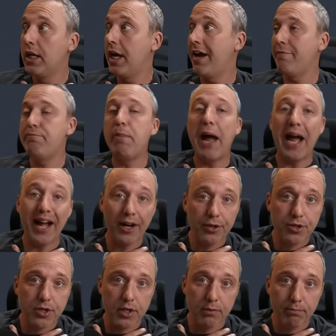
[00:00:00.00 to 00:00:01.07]
have
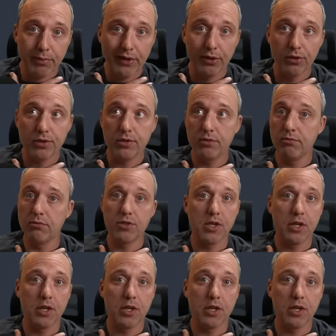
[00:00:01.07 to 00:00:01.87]
patched and built. It's